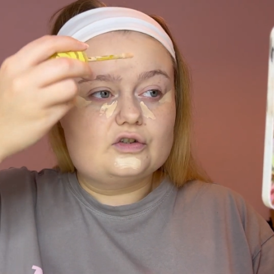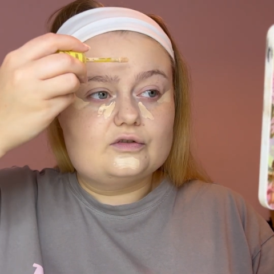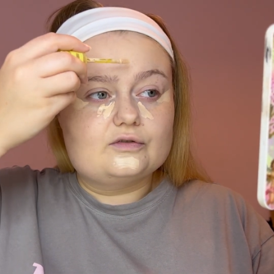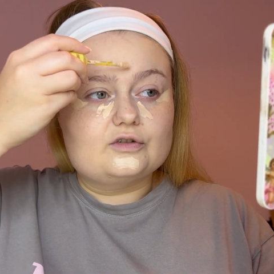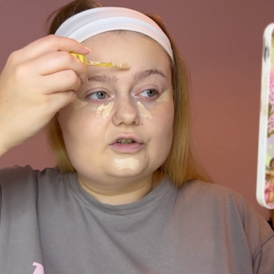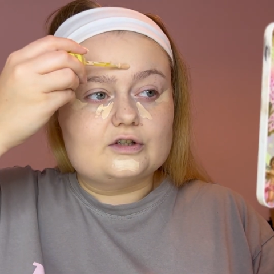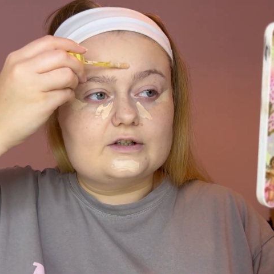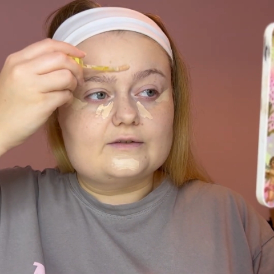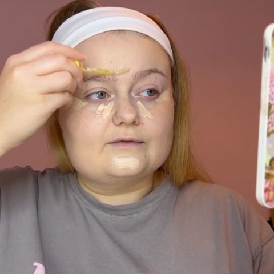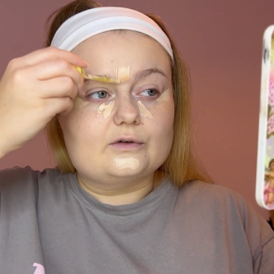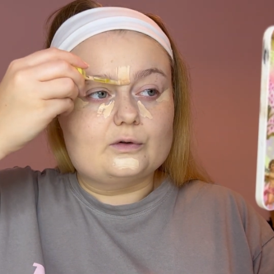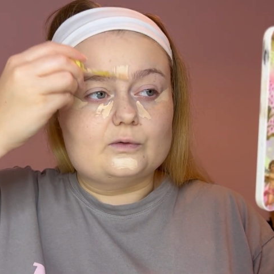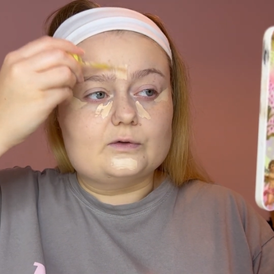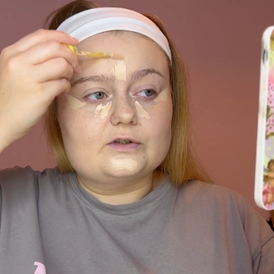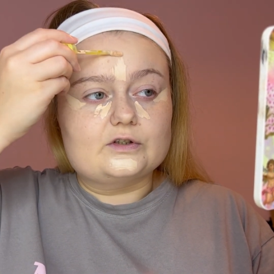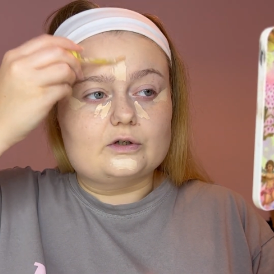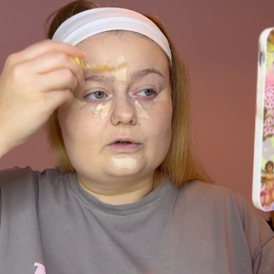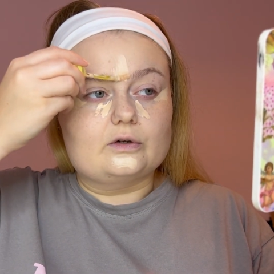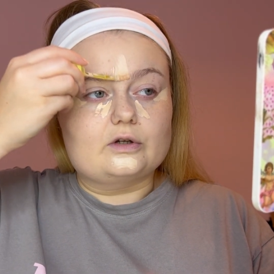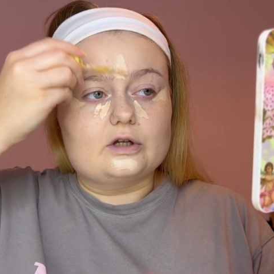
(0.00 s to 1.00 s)
just feels
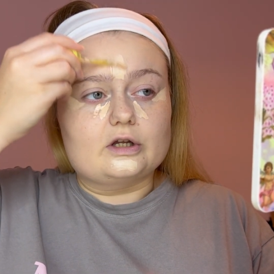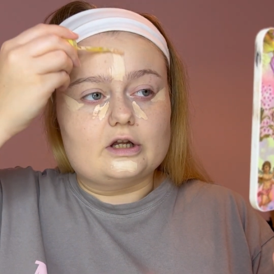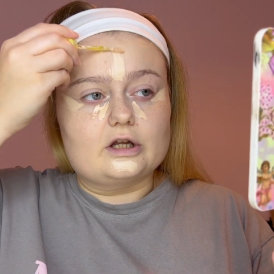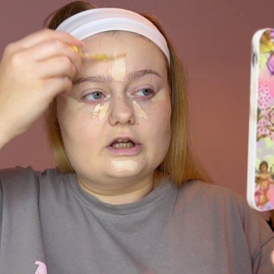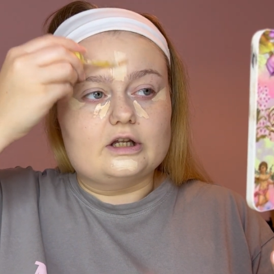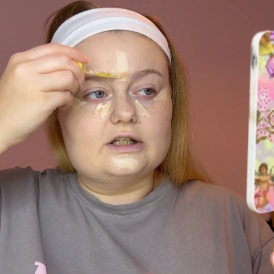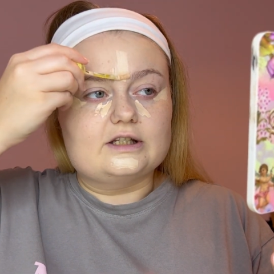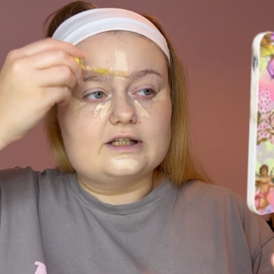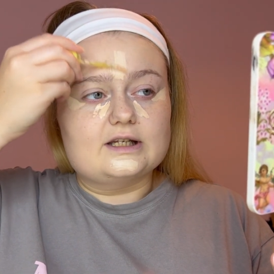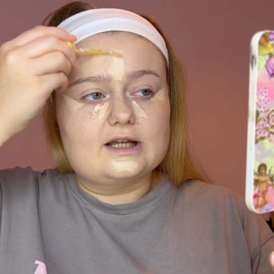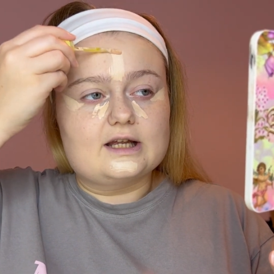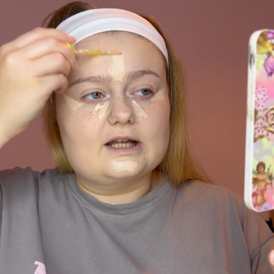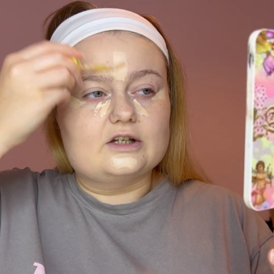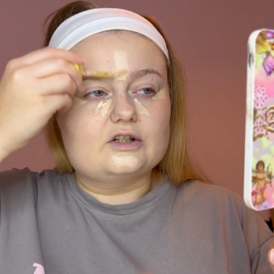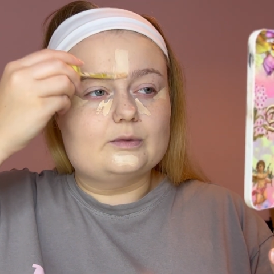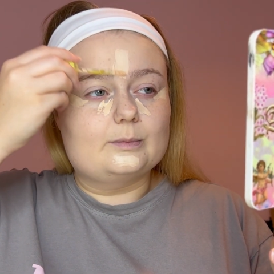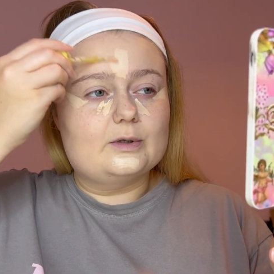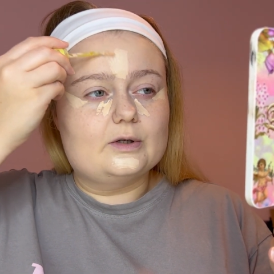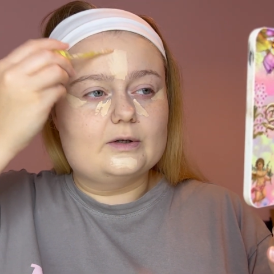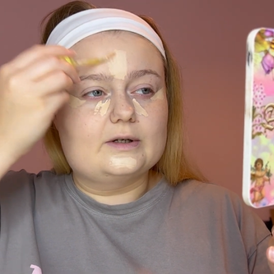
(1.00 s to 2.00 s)
so good. And to
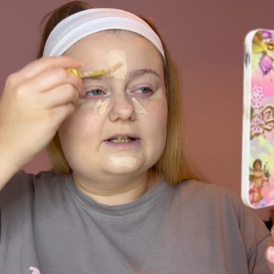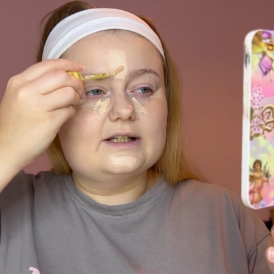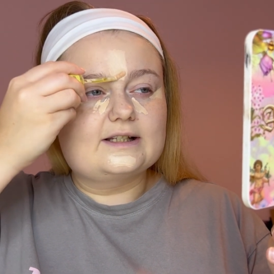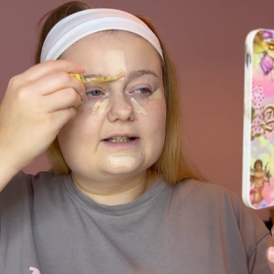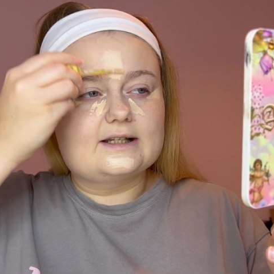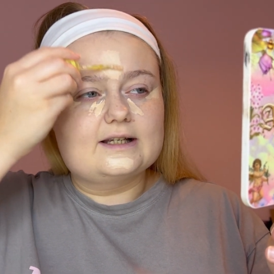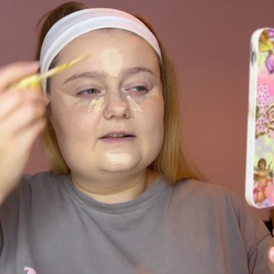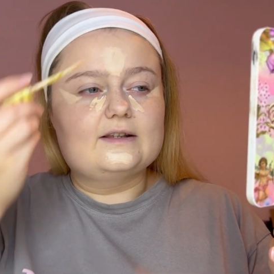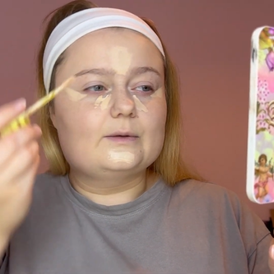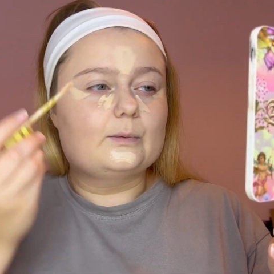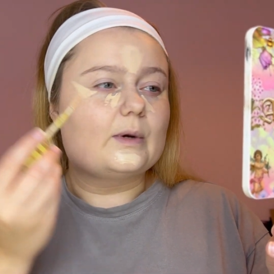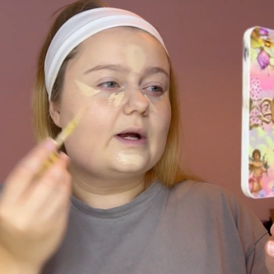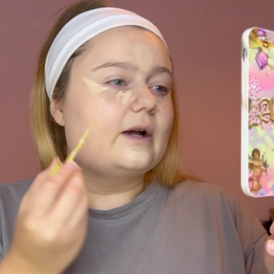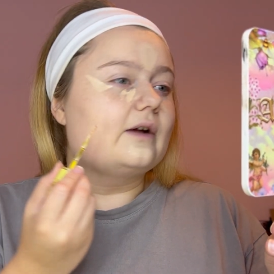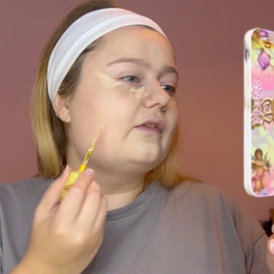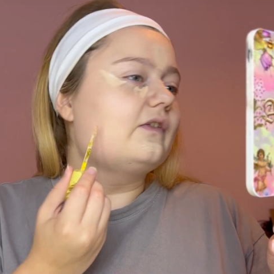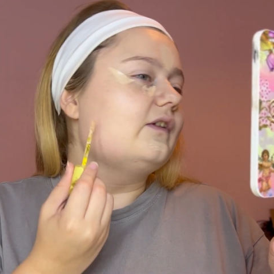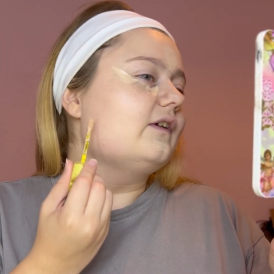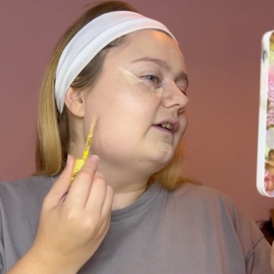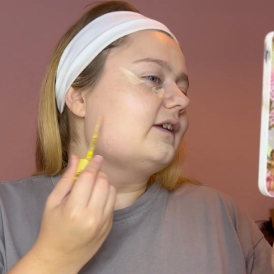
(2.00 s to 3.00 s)
be honest, they wear
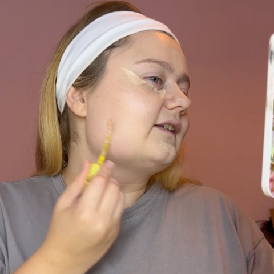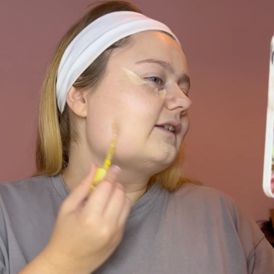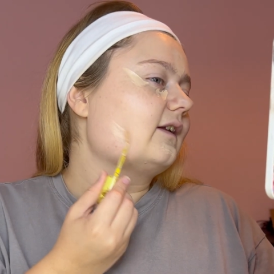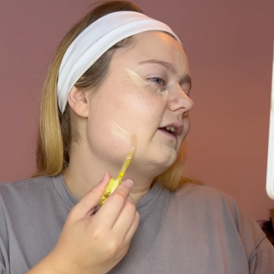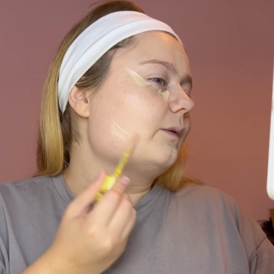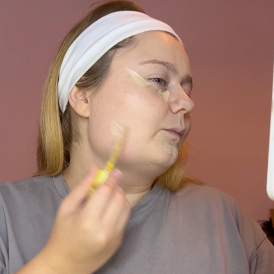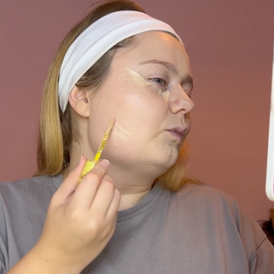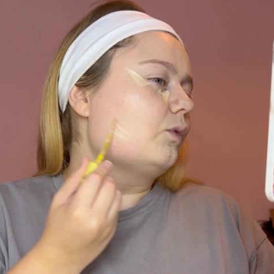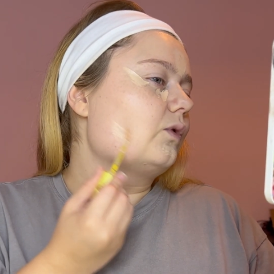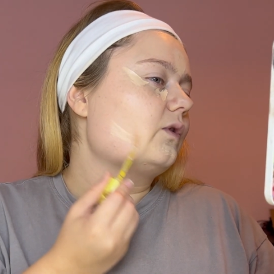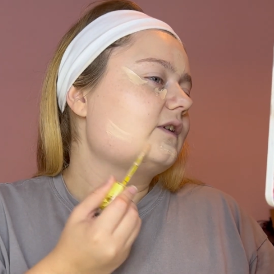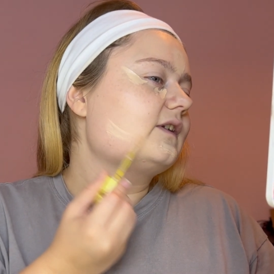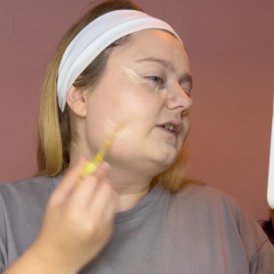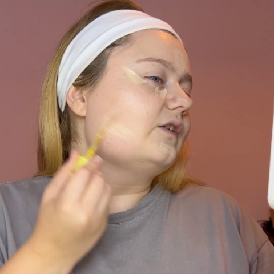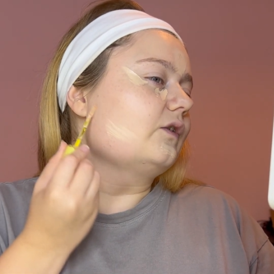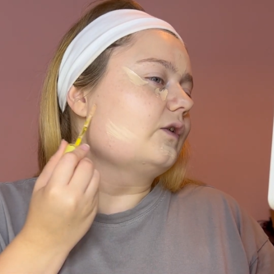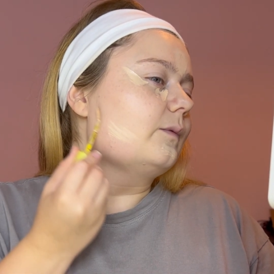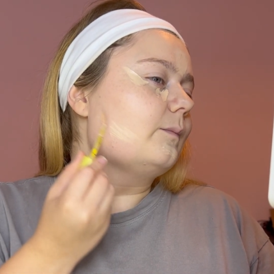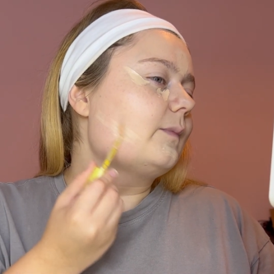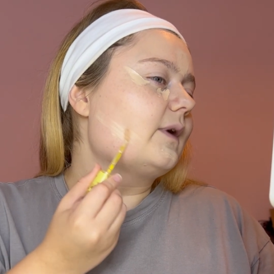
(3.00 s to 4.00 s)
this like more
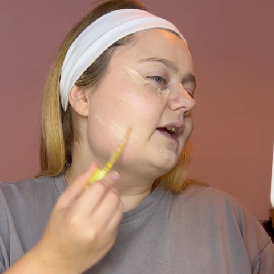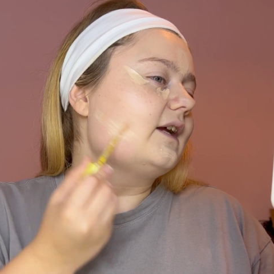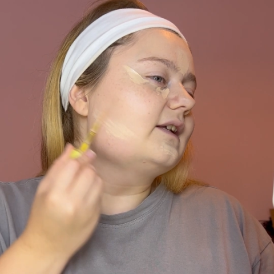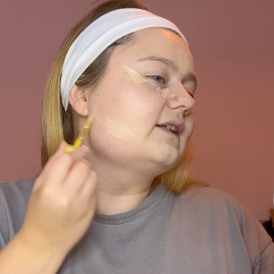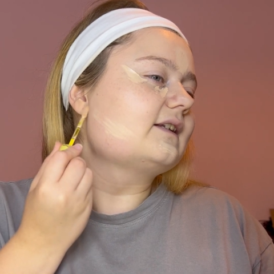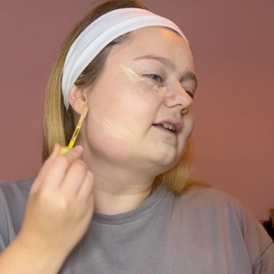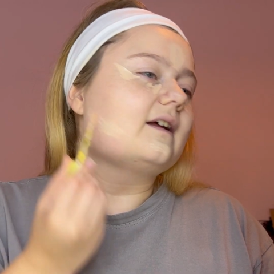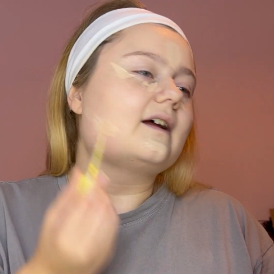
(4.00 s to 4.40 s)
serum based.